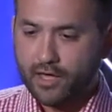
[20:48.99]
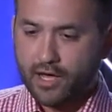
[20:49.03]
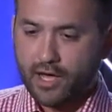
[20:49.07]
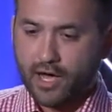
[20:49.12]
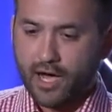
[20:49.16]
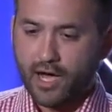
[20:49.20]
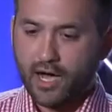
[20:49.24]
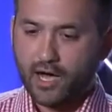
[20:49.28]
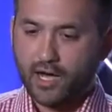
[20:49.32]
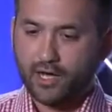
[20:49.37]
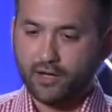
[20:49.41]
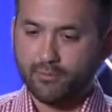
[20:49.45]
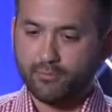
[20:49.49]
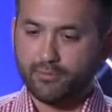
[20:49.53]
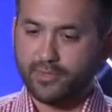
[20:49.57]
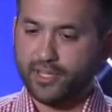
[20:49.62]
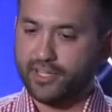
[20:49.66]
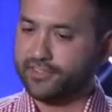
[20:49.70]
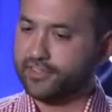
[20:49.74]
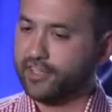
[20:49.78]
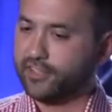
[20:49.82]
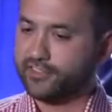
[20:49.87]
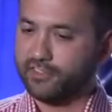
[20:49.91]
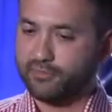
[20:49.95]
It
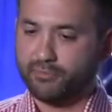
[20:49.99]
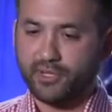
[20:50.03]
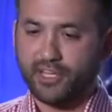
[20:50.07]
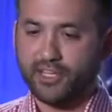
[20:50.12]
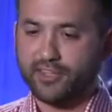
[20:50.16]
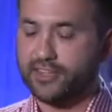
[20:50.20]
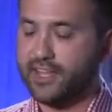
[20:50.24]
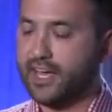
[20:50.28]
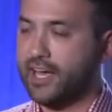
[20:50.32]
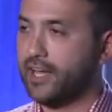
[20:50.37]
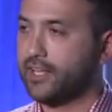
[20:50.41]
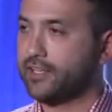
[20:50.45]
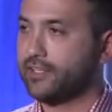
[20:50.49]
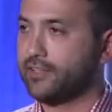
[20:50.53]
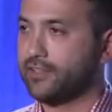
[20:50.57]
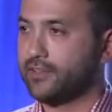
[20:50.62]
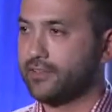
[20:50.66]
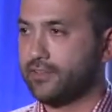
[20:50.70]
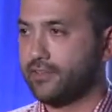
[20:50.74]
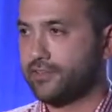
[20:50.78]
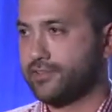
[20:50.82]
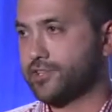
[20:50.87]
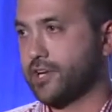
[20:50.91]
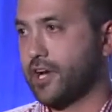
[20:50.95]
doesn't mean
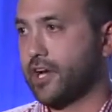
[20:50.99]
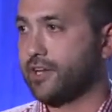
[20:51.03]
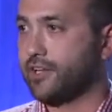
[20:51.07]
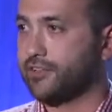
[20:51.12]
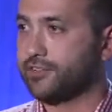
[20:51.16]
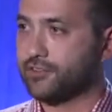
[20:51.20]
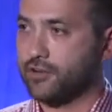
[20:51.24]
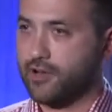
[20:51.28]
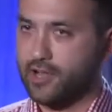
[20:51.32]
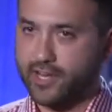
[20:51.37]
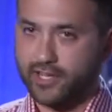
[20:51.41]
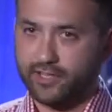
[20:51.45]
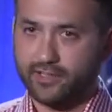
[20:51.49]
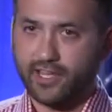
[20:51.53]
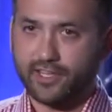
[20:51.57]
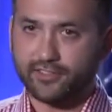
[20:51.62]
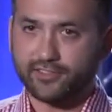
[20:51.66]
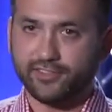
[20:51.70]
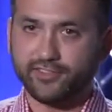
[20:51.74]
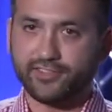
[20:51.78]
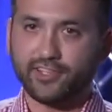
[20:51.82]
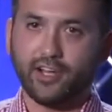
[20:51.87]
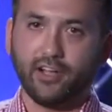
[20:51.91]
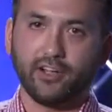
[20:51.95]
that Chinese are any less
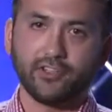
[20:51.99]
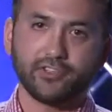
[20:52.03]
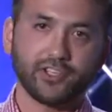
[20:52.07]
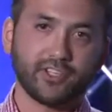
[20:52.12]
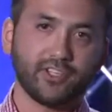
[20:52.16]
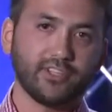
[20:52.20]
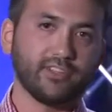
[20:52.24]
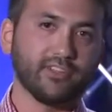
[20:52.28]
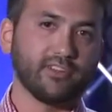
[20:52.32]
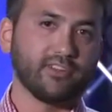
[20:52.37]
intelligent,